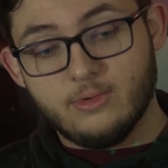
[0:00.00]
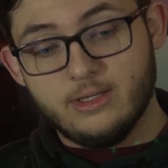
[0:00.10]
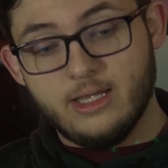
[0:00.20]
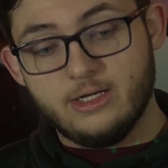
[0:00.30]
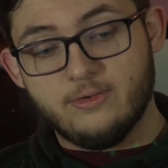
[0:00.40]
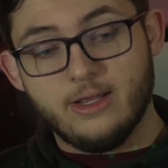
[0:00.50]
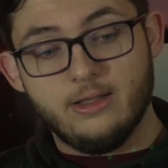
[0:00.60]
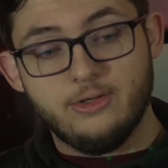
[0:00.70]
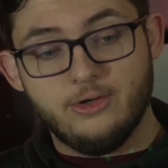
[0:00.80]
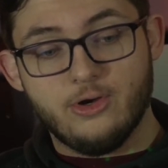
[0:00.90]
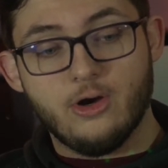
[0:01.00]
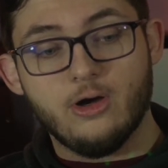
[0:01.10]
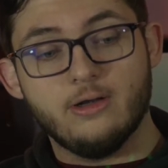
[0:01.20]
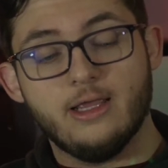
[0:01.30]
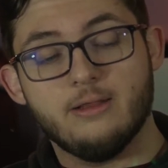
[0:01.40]
that directly into your card,
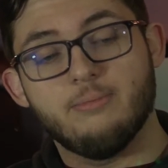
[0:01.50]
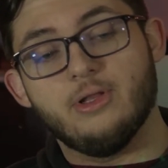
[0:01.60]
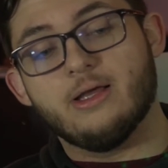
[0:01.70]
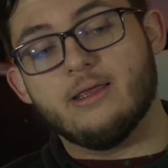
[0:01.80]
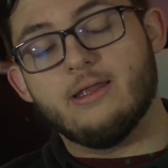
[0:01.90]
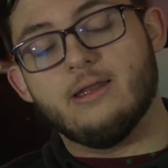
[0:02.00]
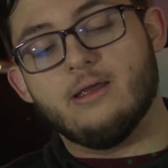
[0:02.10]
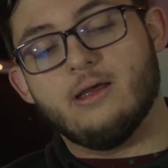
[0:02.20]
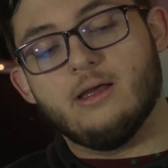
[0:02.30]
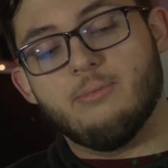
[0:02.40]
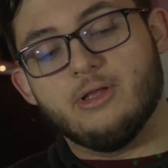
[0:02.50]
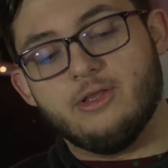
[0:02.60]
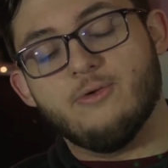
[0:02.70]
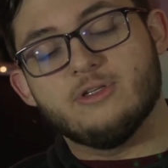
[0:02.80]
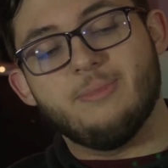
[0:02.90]
and then plug the
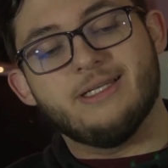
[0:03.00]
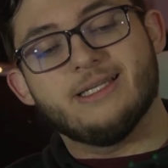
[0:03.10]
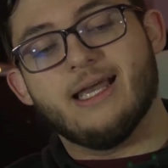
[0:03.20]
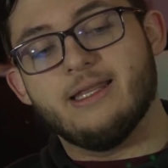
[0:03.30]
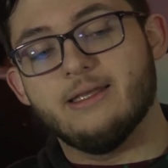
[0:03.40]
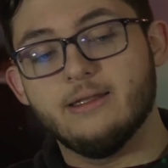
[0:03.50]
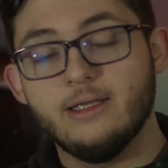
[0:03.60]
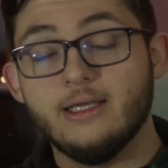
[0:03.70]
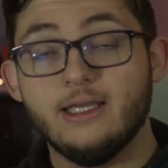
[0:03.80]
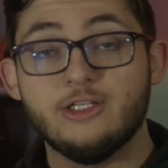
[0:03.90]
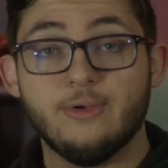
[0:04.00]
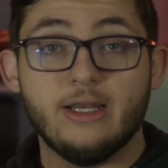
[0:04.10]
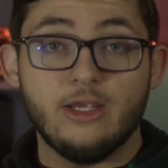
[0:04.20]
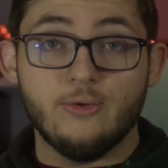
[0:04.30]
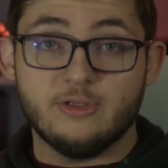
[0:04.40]
USB side into any
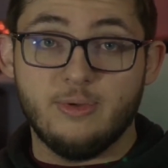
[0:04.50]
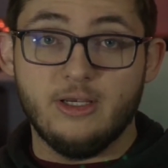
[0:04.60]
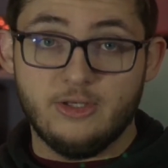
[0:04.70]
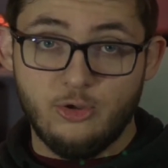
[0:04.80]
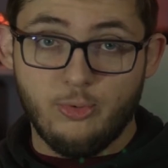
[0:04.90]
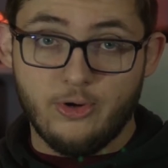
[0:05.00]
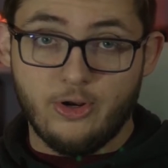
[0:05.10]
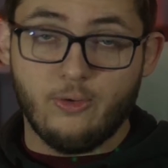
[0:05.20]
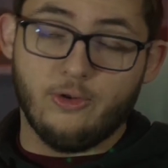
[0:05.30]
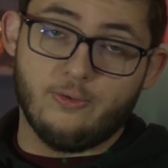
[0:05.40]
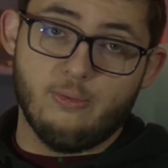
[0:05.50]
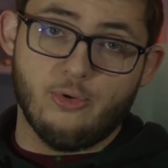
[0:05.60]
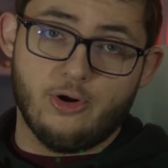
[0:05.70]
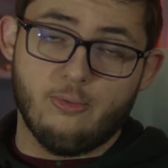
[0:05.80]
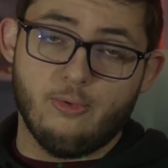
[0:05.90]
USB 2.0 or
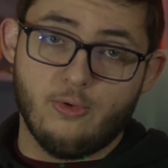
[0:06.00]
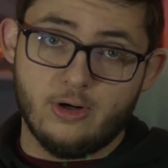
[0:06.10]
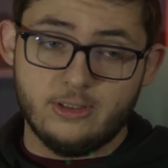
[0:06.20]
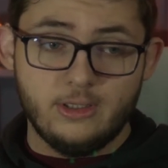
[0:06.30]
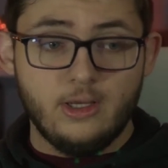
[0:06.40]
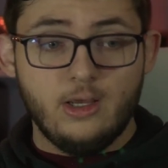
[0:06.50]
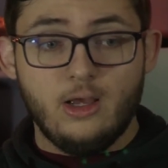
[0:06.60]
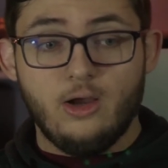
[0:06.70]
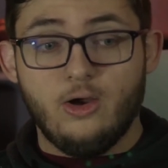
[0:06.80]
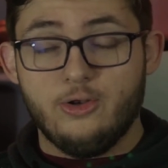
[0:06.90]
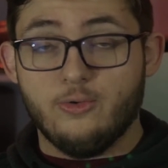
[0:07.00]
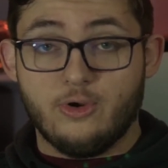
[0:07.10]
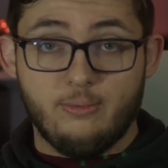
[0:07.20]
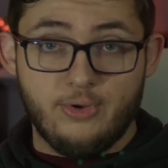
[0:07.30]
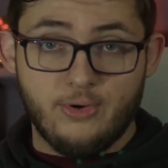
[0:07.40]
3.0 port on your
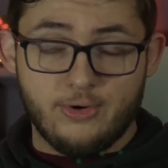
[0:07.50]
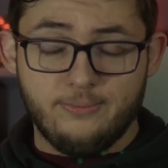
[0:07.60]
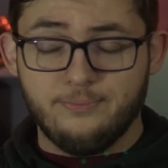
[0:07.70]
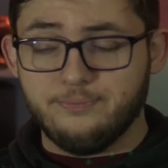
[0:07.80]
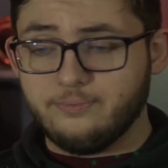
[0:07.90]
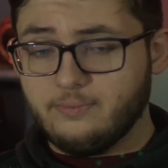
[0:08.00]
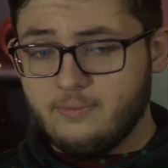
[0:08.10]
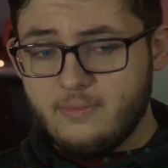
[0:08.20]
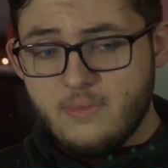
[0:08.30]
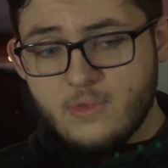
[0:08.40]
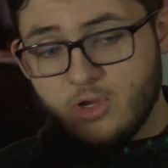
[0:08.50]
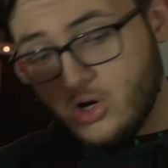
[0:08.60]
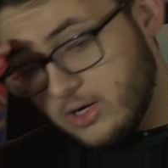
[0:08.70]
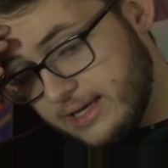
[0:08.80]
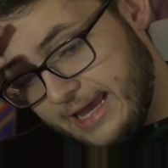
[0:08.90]
computer.
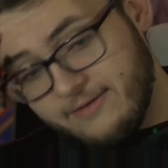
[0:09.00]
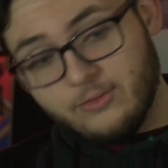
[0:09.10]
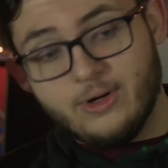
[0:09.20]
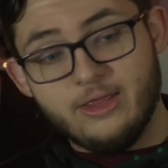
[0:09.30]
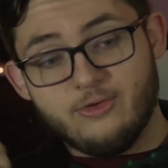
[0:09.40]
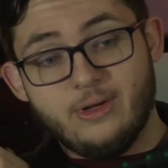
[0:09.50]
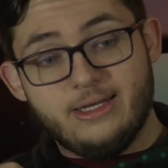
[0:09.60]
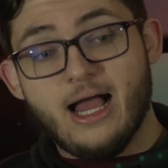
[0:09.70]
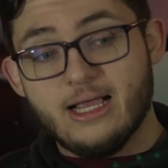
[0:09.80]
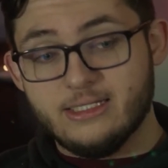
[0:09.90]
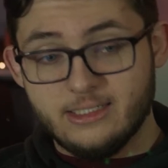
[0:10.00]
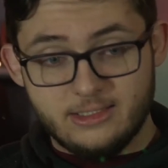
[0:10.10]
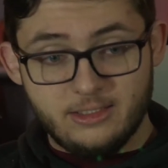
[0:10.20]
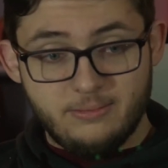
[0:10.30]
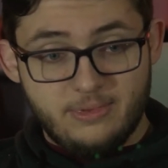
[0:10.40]
Currently, I have it running through a dock
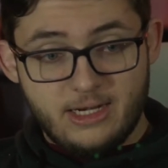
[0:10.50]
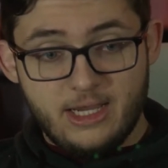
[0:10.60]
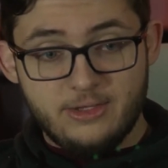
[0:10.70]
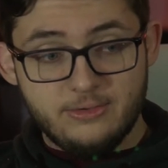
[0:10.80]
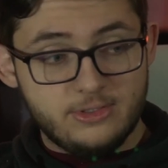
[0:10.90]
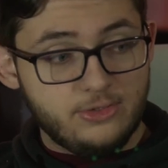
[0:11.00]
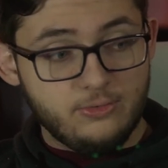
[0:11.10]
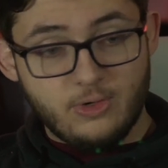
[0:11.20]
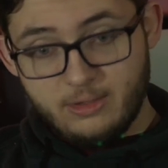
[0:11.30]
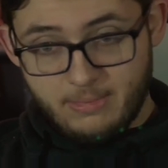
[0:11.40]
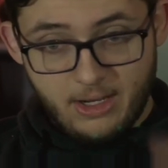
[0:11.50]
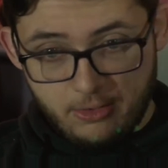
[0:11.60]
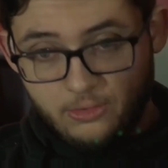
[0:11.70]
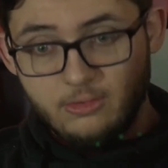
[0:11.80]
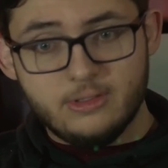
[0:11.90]
system that I use to run my
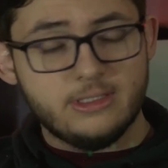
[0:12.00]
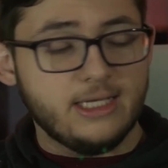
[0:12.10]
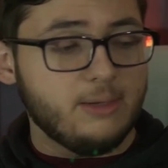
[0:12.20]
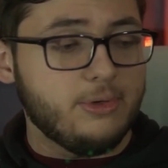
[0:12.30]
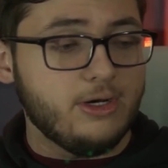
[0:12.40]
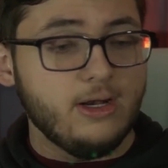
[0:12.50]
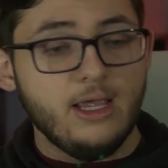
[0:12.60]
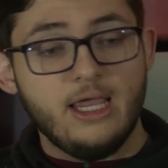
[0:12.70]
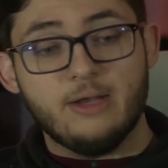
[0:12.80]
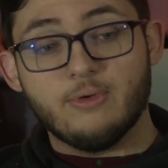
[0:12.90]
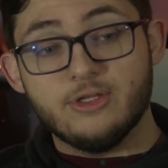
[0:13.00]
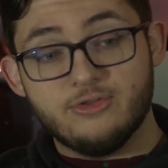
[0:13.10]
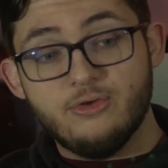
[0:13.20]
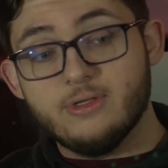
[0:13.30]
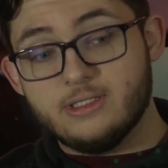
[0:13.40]
whole setup here. It runs
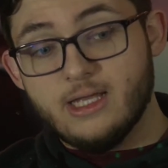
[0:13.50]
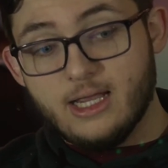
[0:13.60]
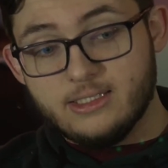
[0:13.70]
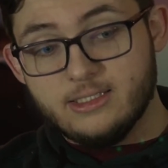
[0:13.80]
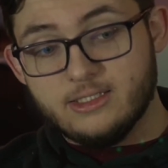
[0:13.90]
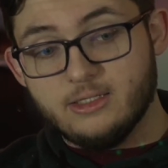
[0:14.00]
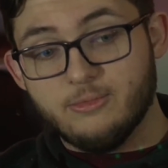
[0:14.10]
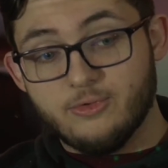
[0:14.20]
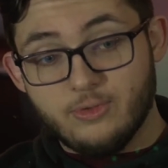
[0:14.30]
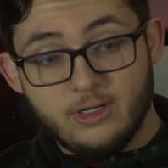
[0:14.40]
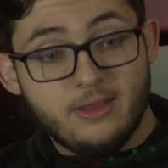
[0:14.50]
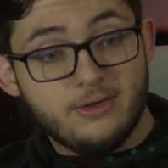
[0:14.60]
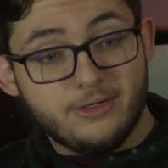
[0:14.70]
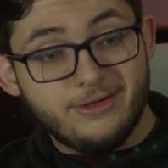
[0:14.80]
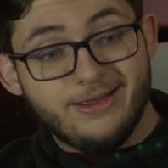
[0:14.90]
through this dock system through
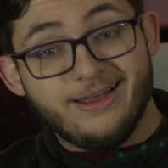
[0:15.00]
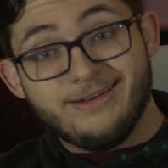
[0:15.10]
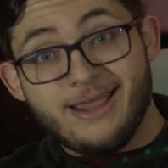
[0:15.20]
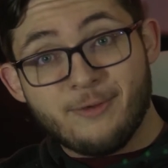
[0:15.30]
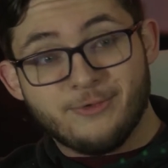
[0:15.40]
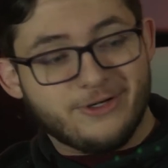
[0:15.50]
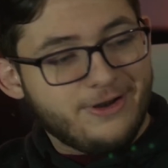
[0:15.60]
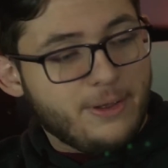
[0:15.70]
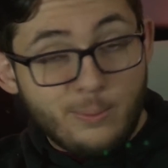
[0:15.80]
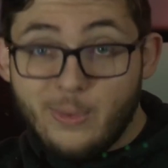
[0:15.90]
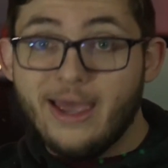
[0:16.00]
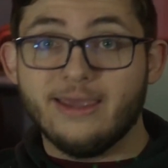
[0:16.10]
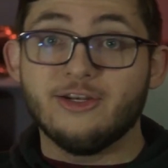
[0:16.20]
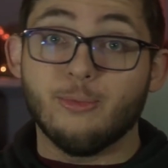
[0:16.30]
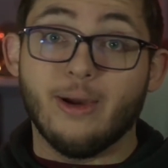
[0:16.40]
another adapter back
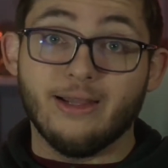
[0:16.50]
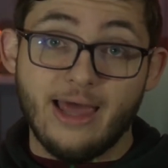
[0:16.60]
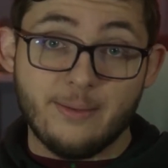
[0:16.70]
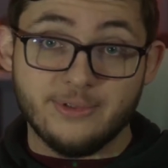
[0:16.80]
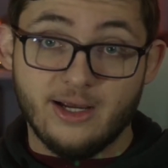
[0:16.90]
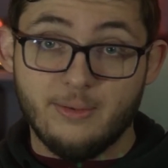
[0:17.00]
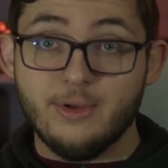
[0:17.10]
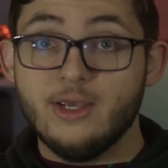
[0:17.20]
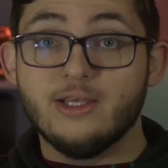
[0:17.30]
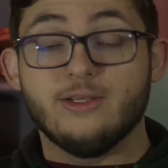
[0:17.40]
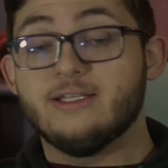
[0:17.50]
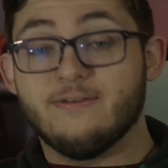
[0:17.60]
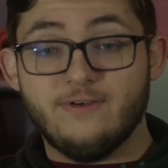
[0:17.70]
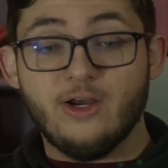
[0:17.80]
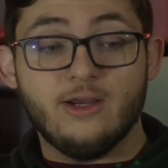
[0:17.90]
into my laptop. So this is a
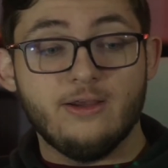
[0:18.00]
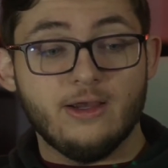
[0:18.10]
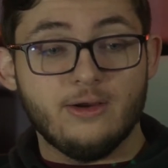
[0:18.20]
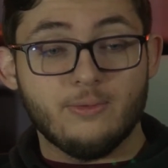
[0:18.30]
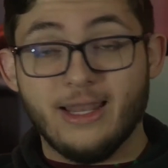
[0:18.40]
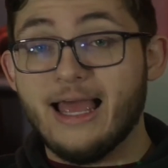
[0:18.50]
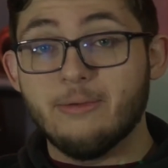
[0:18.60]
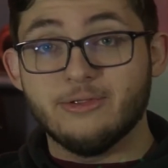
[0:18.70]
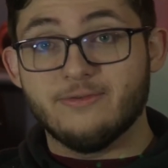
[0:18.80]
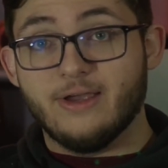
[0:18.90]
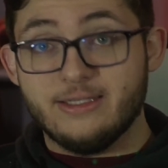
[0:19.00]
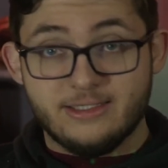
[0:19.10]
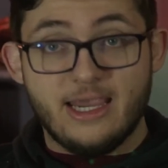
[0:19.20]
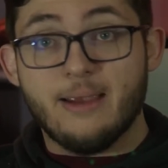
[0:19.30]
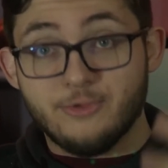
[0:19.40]
very reliable device. It's
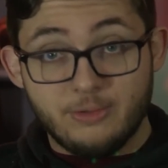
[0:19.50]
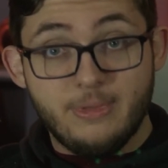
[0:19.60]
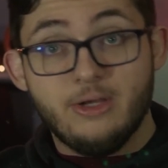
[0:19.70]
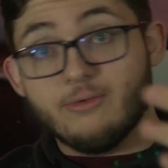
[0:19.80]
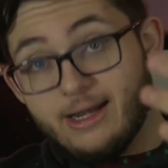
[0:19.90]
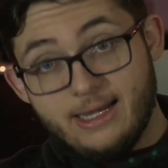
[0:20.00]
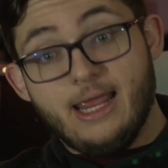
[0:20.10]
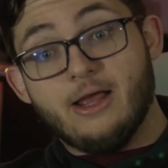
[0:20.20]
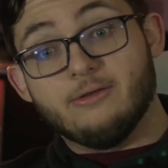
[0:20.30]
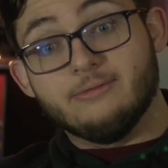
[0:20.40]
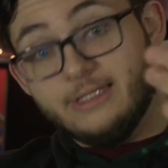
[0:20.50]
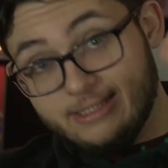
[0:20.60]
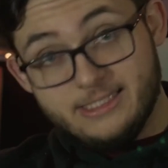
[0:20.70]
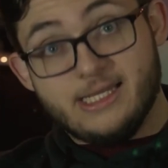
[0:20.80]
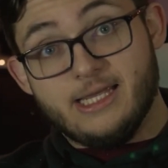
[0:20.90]
capturing me right now. This
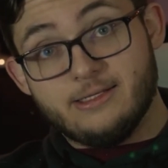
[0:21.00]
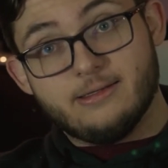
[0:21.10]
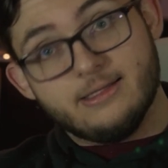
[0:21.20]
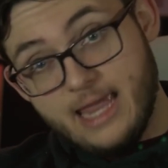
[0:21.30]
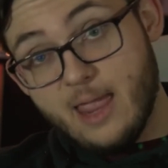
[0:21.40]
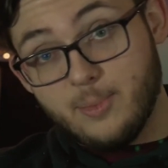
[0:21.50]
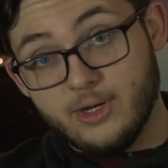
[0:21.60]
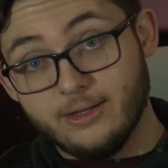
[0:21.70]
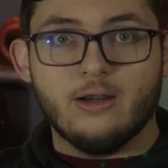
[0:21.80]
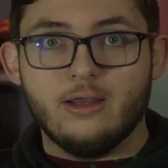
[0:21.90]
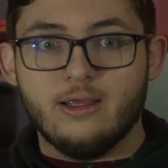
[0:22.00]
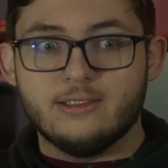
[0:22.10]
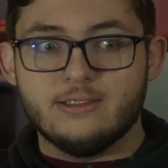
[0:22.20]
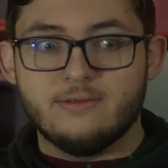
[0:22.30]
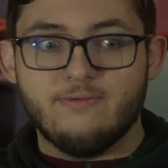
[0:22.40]
is it. It's happening.
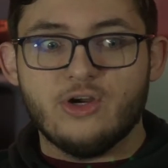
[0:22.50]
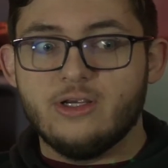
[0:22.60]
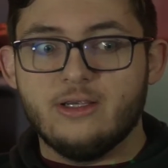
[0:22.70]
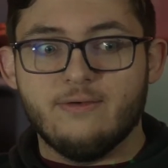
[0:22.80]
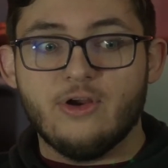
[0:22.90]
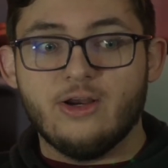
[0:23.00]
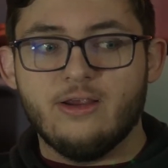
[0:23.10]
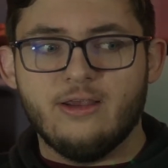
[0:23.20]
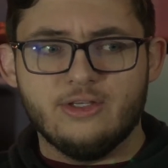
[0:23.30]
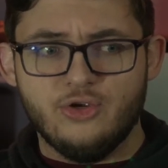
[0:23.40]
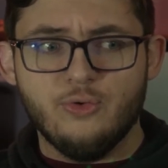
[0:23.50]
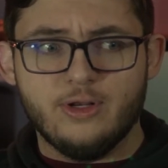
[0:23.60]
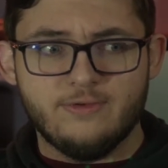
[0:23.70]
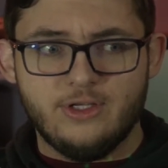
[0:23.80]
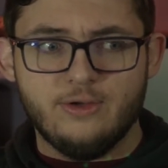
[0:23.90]
It's very, very intuitive
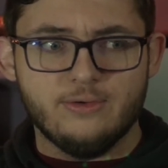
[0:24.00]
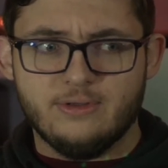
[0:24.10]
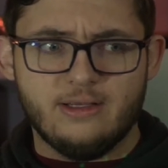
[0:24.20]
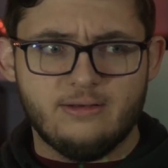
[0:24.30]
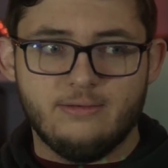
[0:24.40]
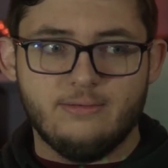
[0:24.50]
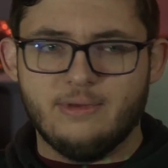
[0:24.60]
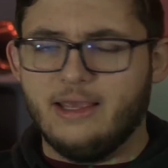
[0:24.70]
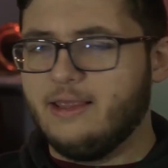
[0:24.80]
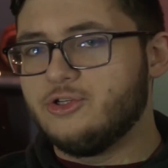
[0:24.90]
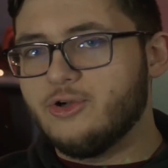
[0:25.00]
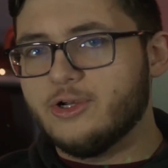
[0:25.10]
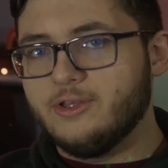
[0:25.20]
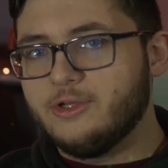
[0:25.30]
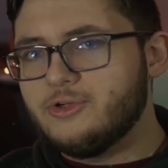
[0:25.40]
to use.
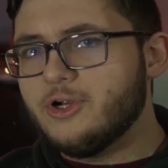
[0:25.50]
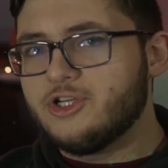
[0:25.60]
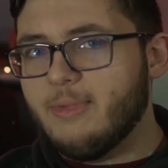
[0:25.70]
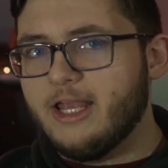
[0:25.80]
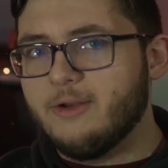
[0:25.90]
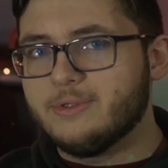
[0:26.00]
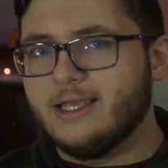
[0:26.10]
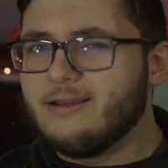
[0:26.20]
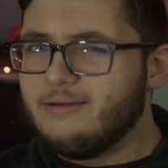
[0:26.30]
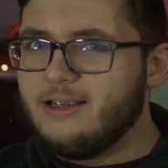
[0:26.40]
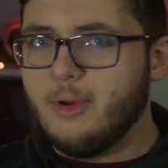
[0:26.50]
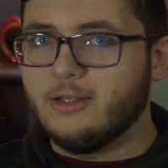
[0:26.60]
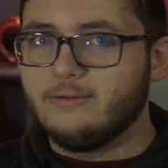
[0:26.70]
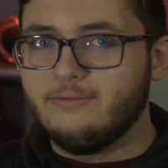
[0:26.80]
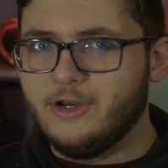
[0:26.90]
The instruction manual was like, come on,
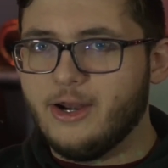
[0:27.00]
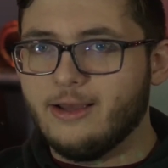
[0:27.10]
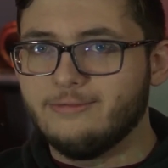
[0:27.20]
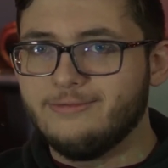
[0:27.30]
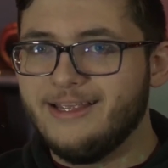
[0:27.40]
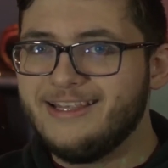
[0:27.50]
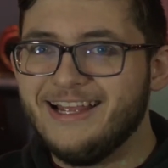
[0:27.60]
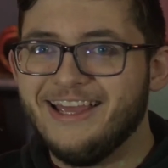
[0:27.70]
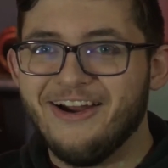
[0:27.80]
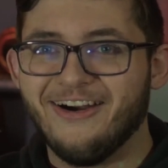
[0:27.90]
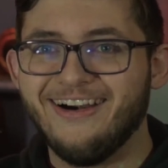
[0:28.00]
figure it out. It's not that hard.